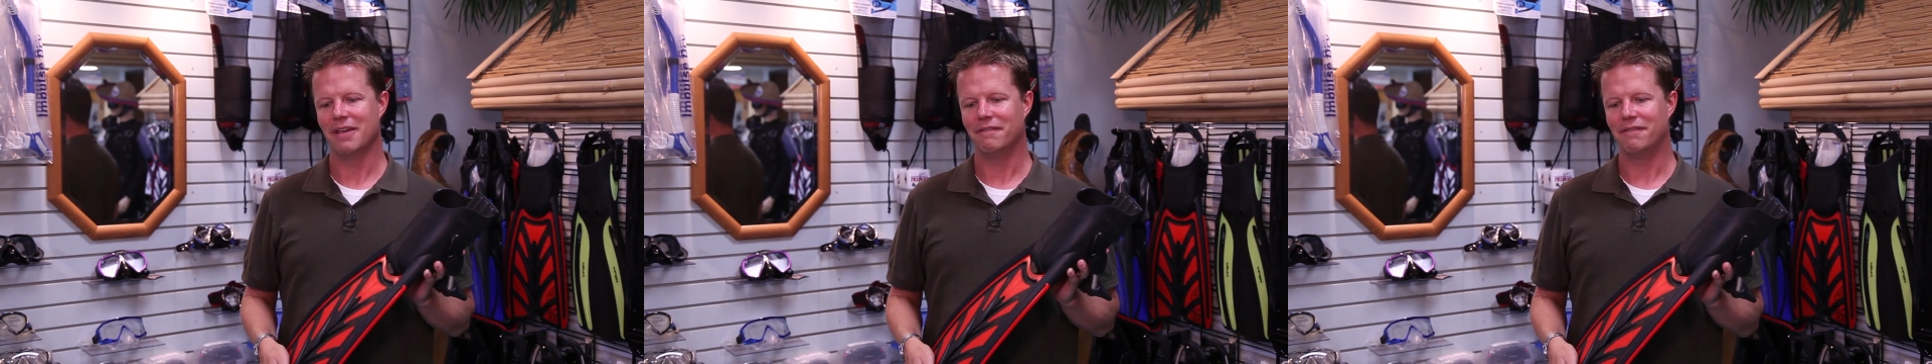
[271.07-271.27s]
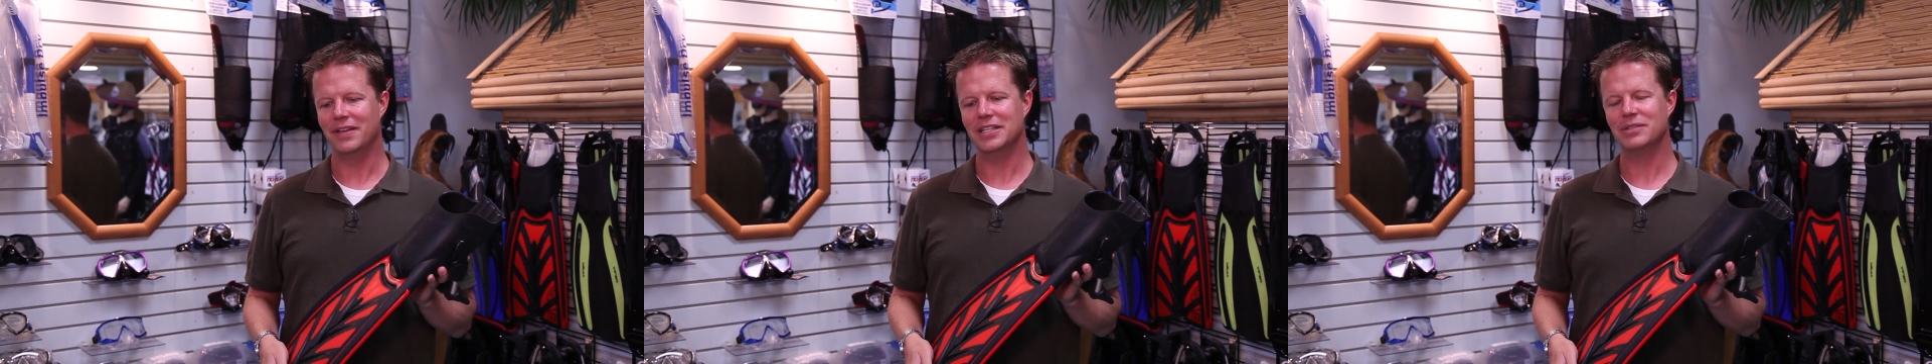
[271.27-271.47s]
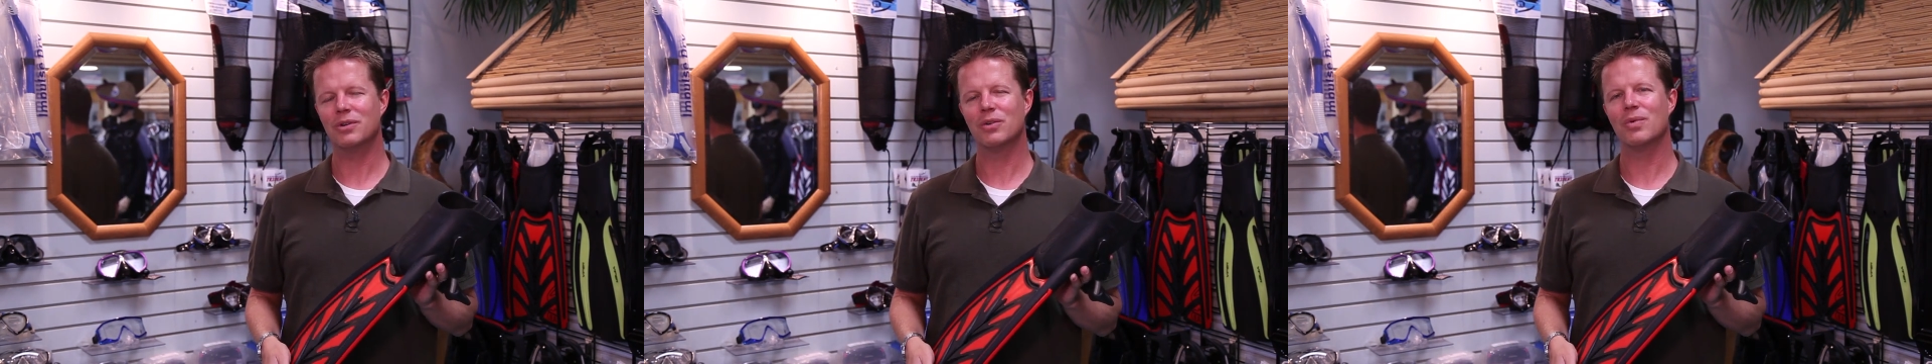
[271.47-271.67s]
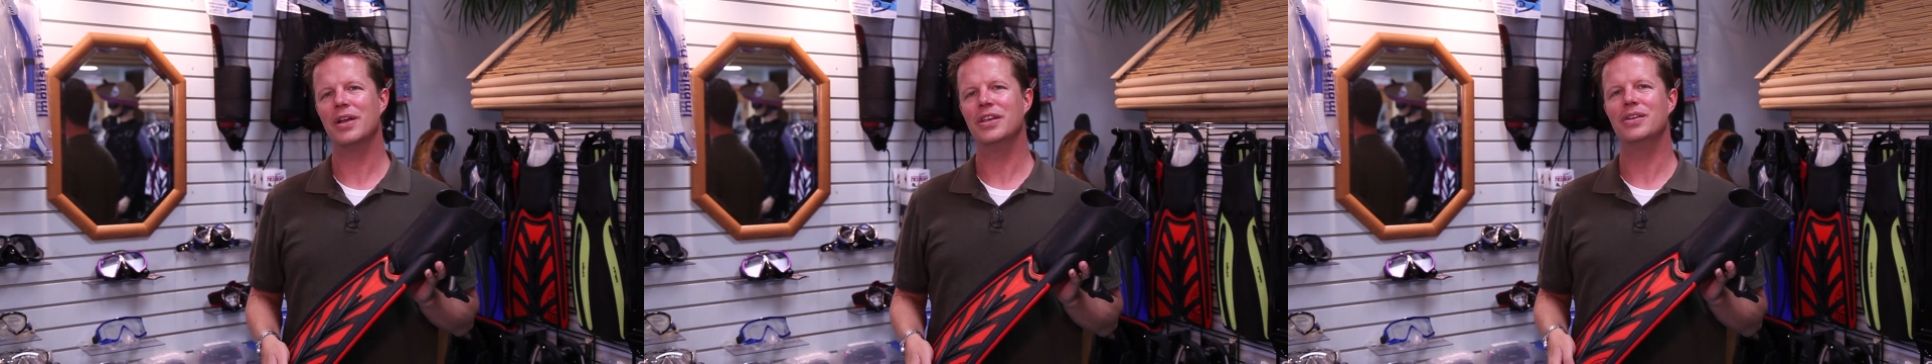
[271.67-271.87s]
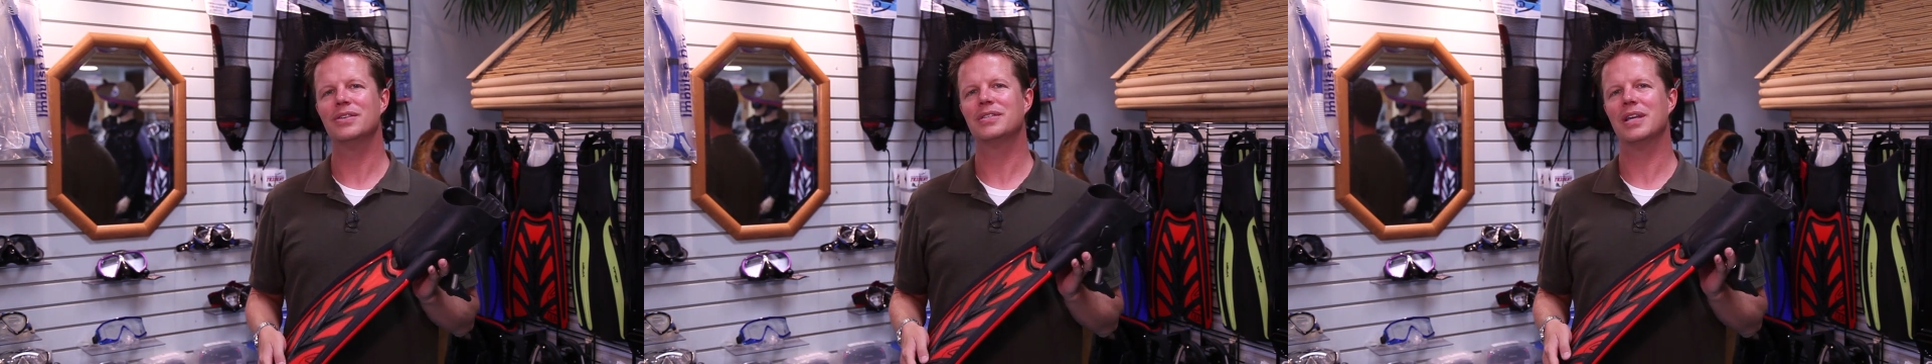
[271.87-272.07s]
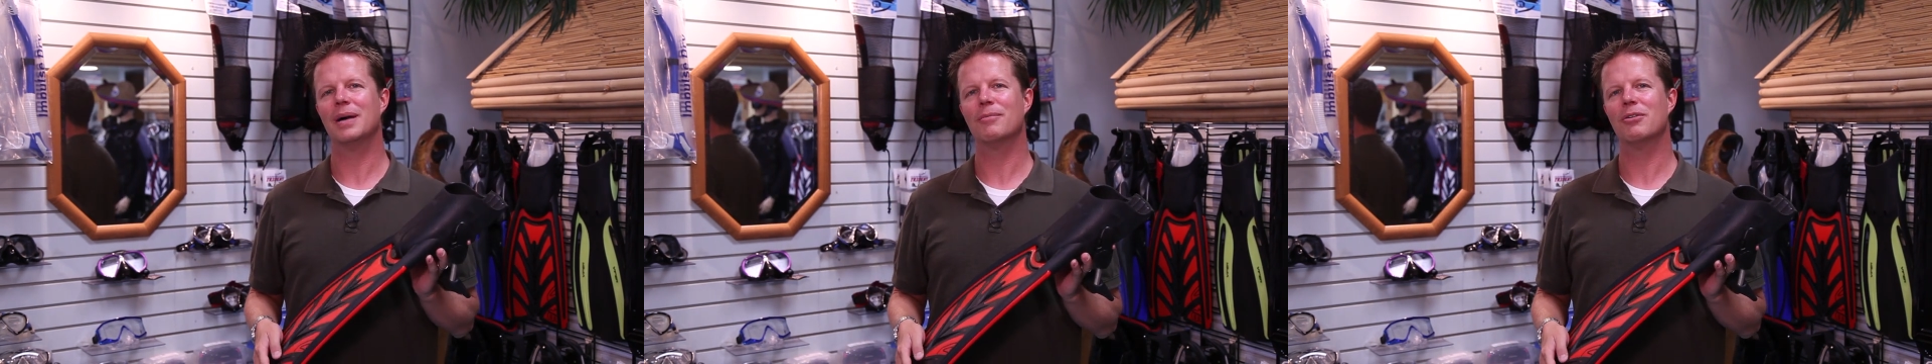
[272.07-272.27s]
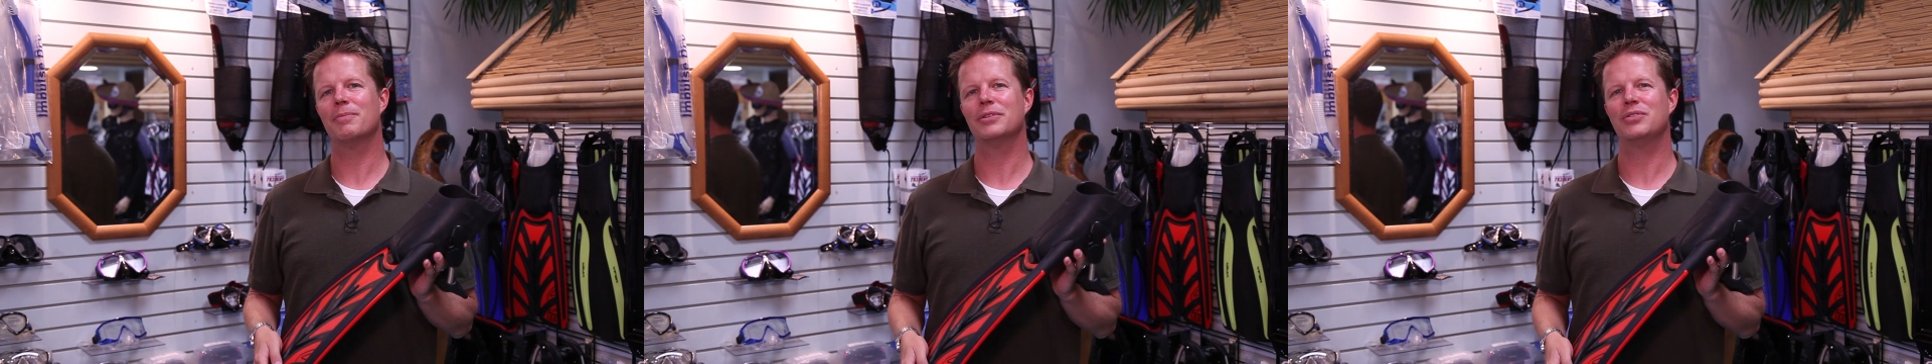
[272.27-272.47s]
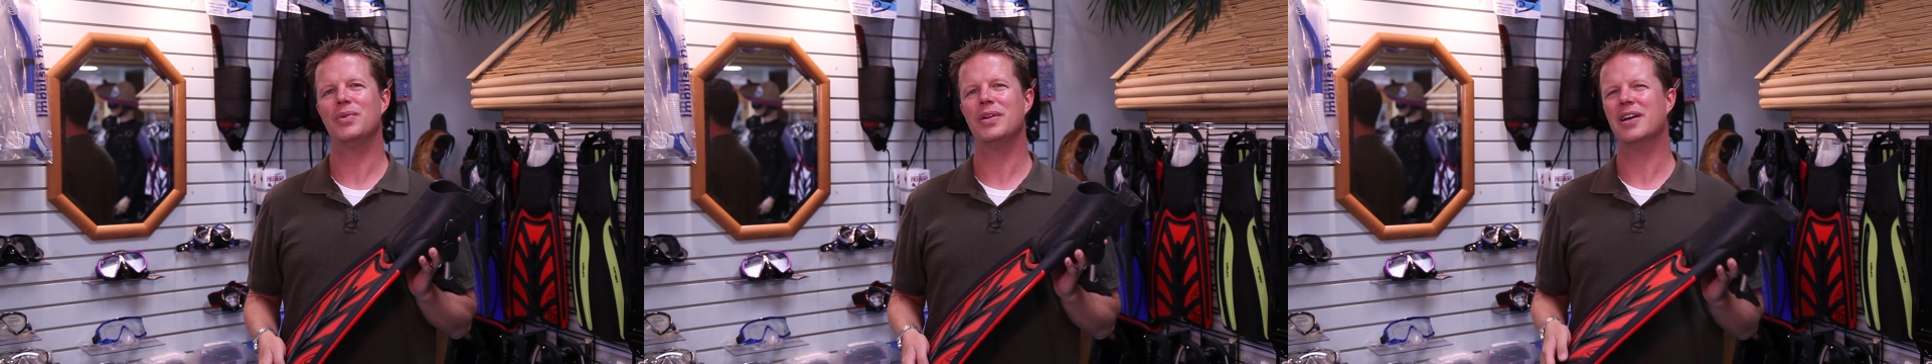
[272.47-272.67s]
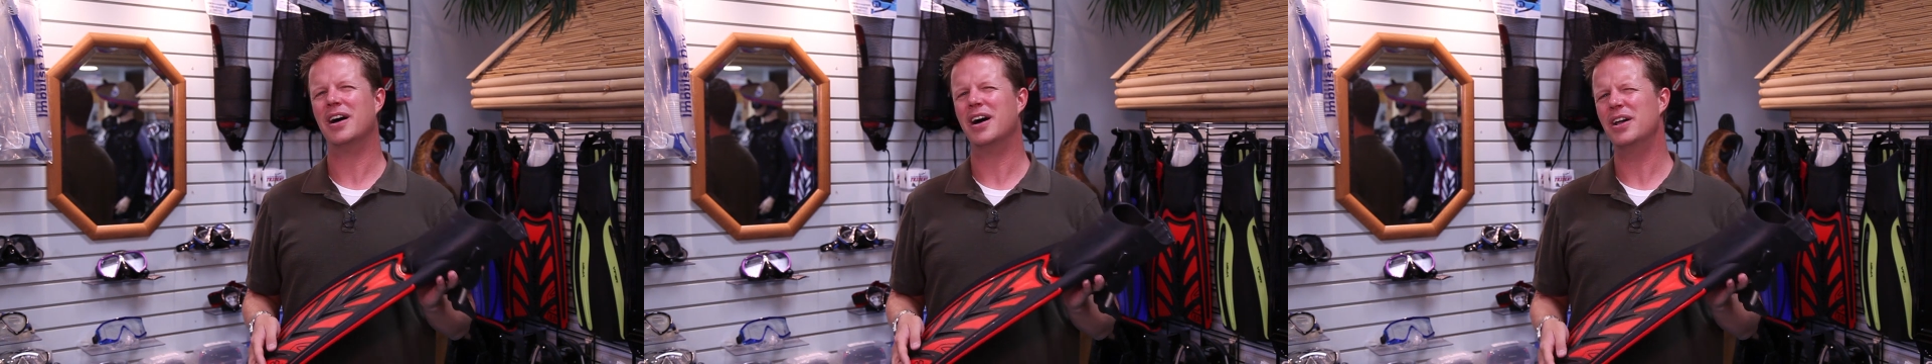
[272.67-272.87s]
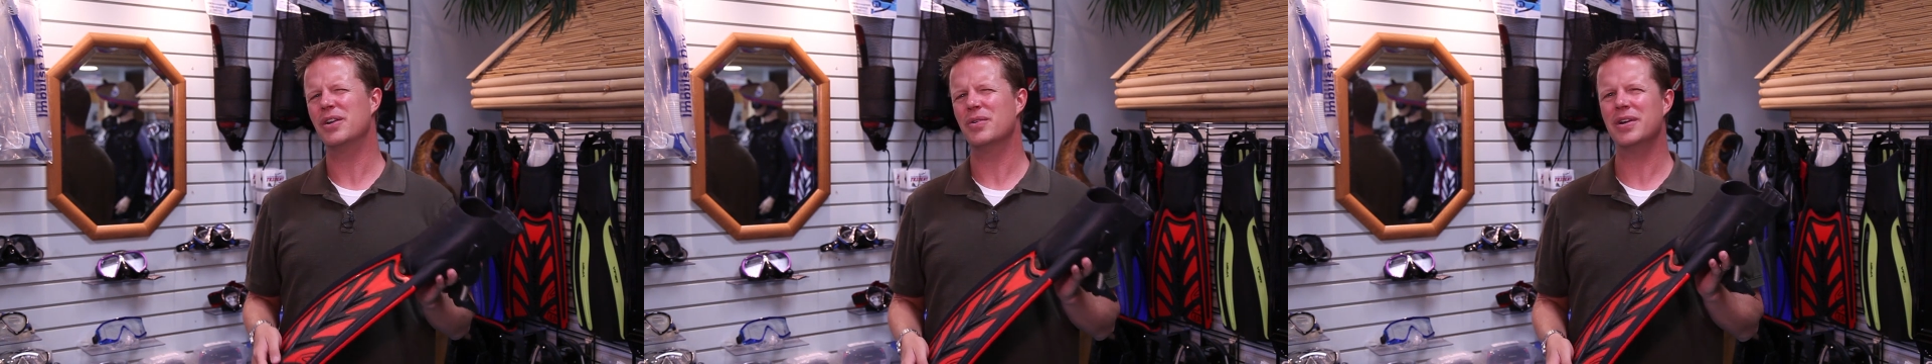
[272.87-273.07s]
Fins will run you somewhere between
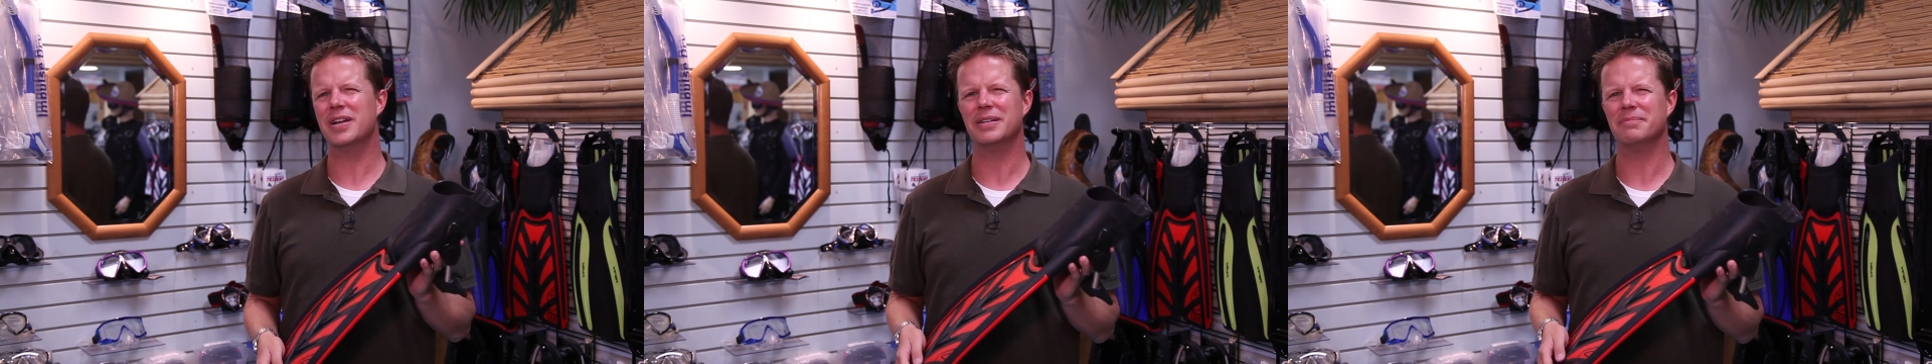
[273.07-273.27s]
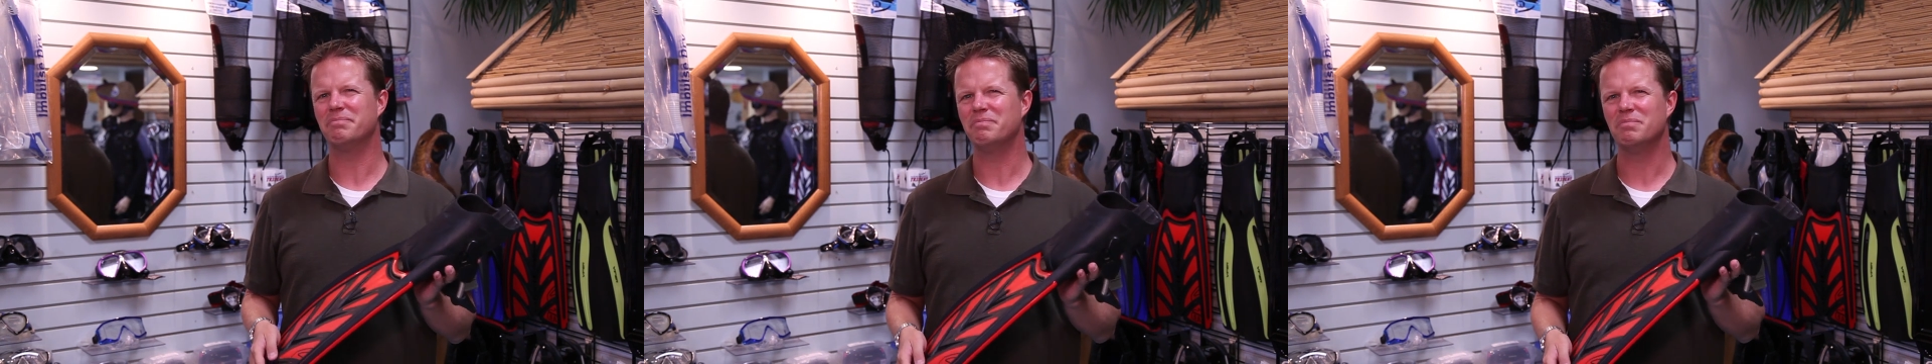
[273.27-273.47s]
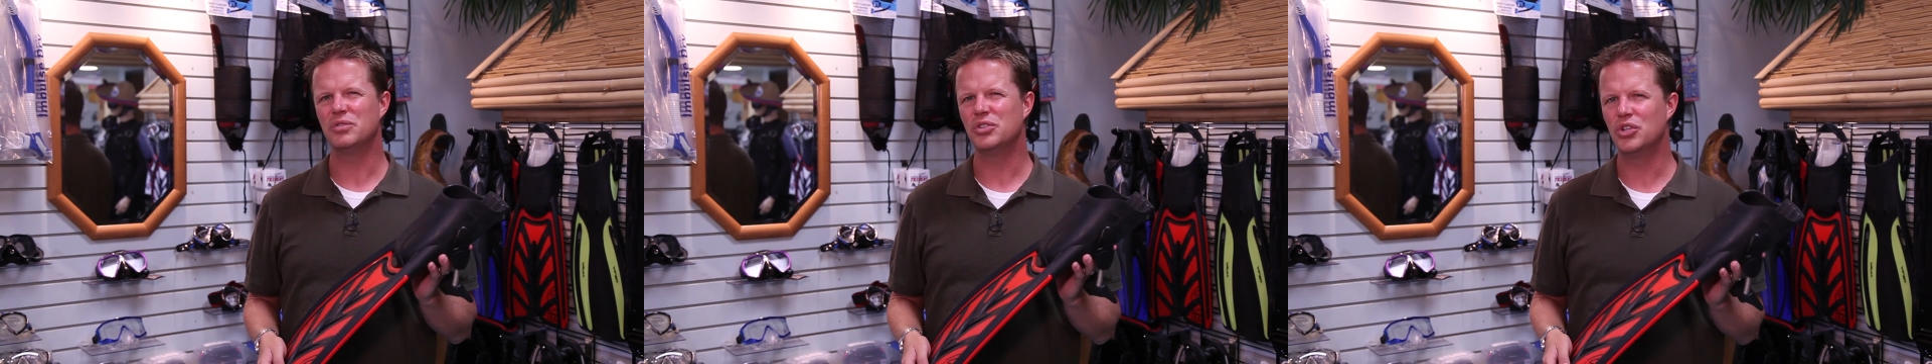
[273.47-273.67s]
$100 and